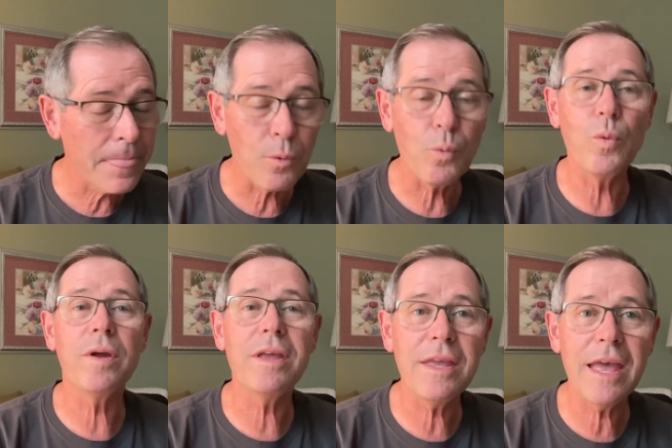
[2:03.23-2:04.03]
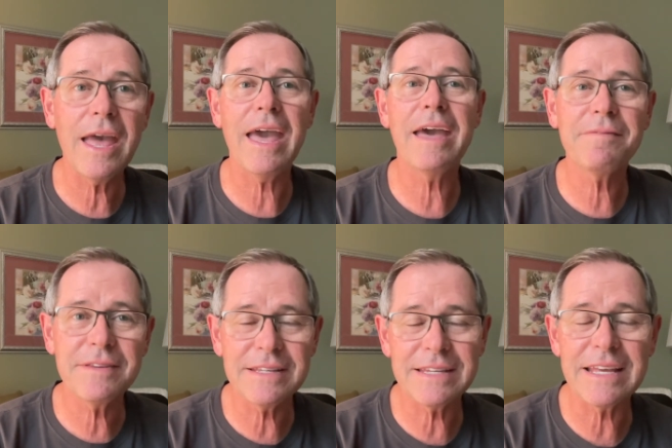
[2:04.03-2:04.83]
we have
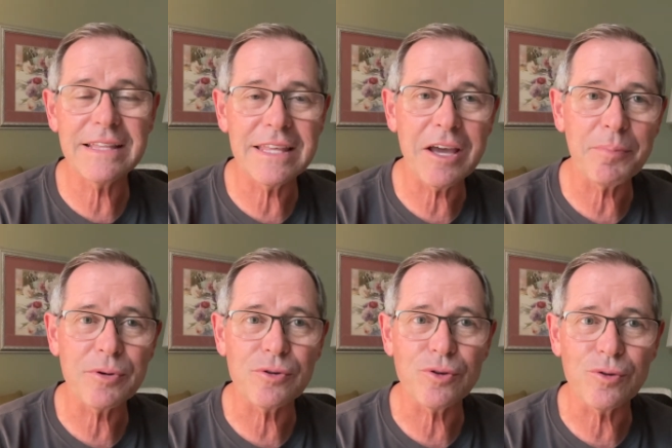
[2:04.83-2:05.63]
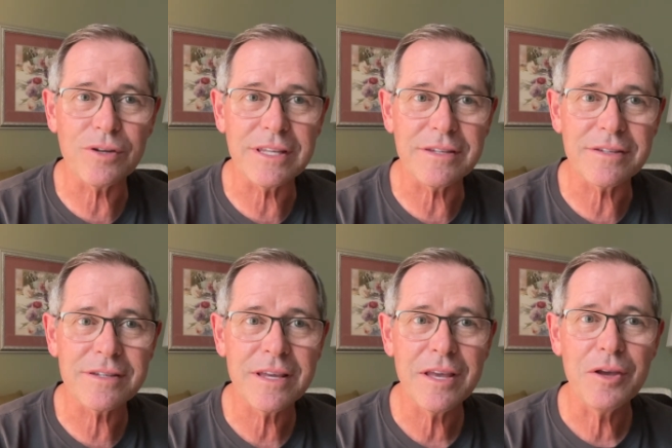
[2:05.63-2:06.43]
to take the opportunities.
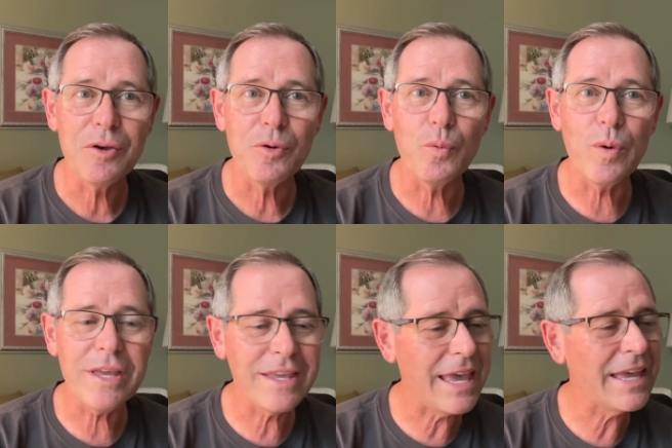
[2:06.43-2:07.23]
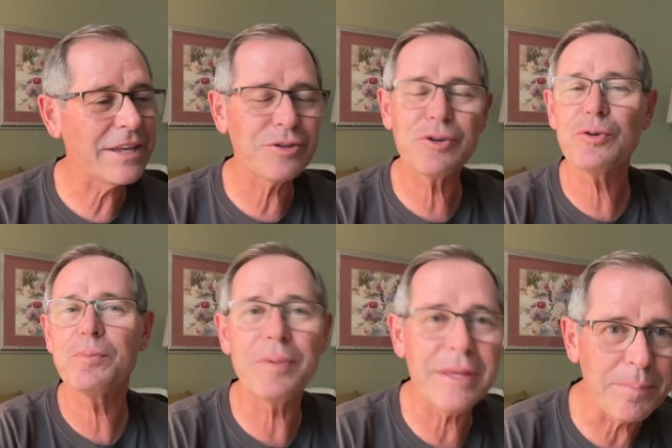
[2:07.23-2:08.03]
We can't
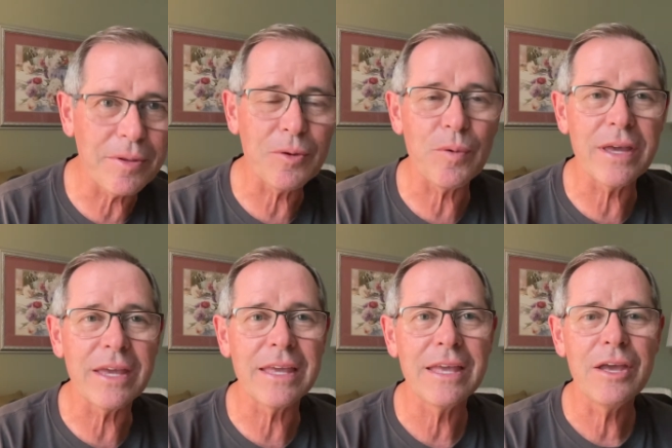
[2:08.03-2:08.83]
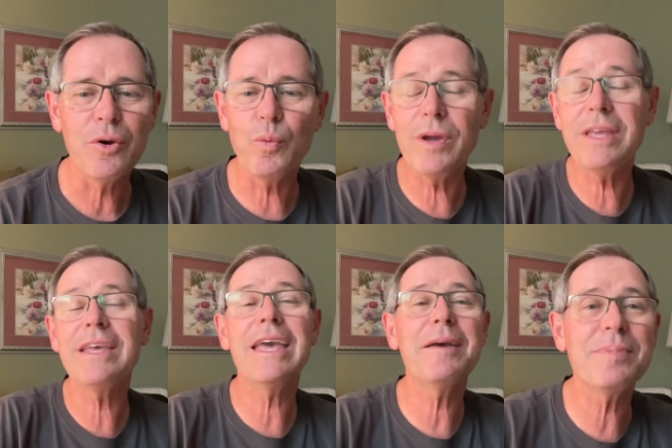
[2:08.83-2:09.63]
turn people away. We
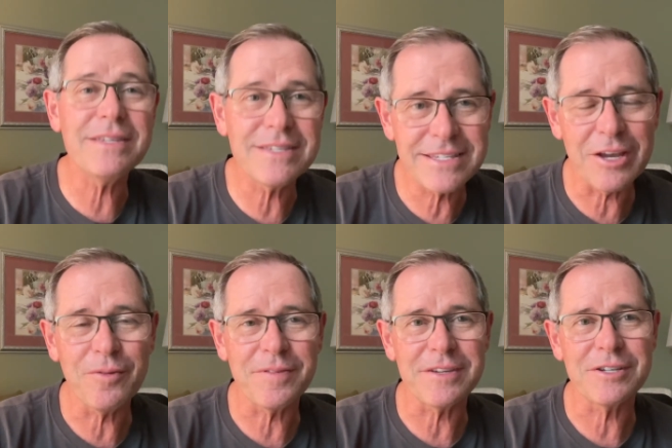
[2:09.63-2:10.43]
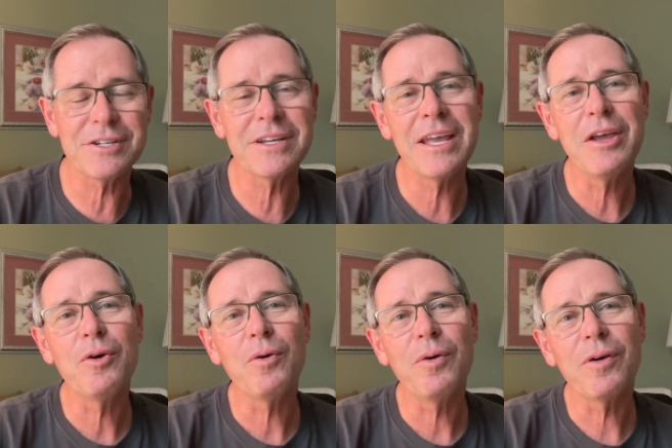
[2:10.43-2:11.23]
can't be selfish.
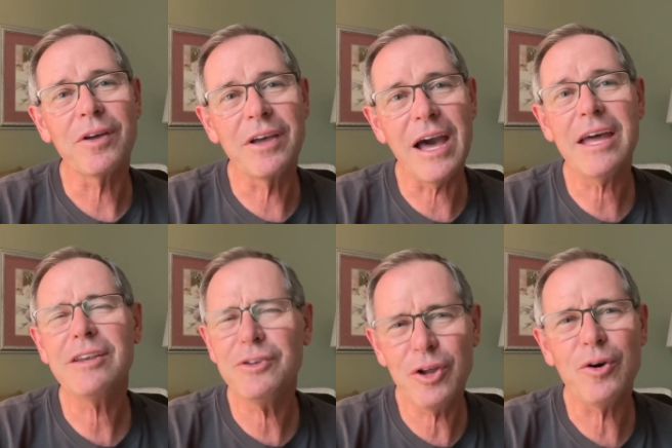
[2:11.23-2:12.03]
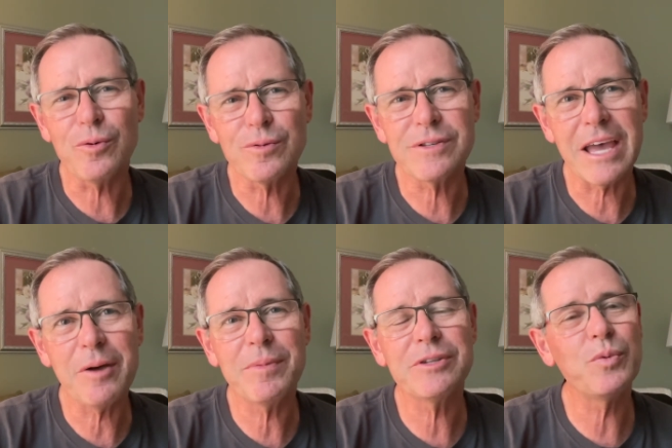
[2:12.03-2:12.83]
God knows how
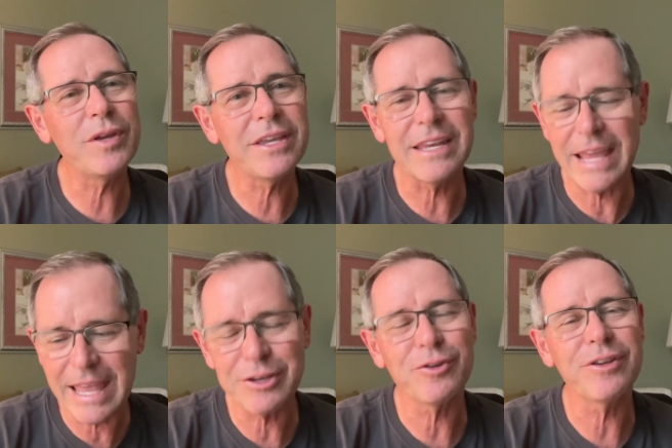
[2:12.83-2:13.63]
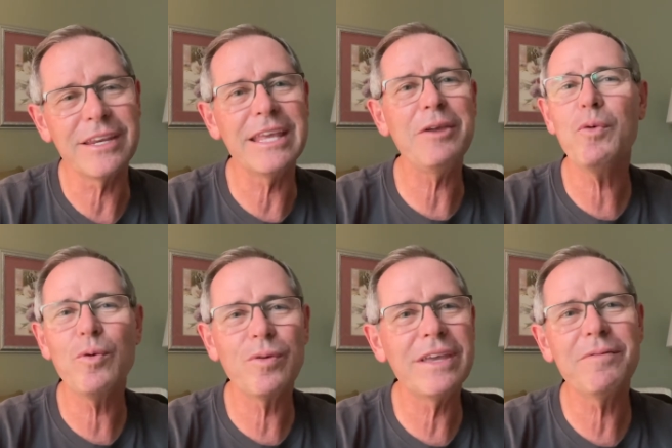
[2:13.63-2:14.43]
much we can handle, and He
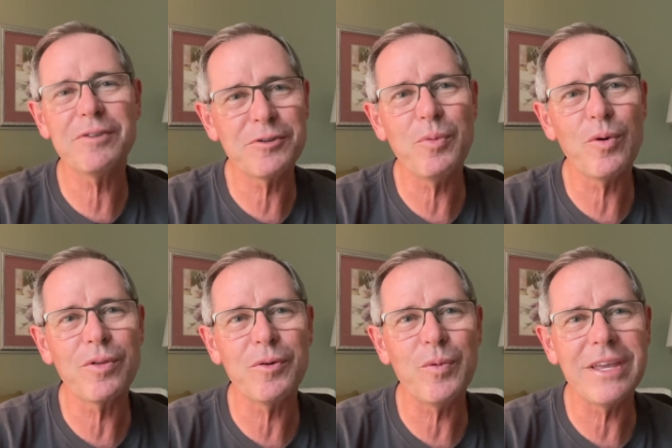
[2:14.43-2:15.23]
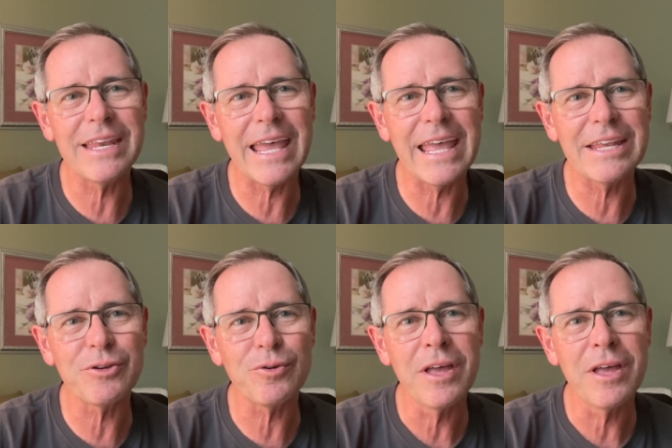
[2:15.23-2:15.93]
won't give us more than we can handle.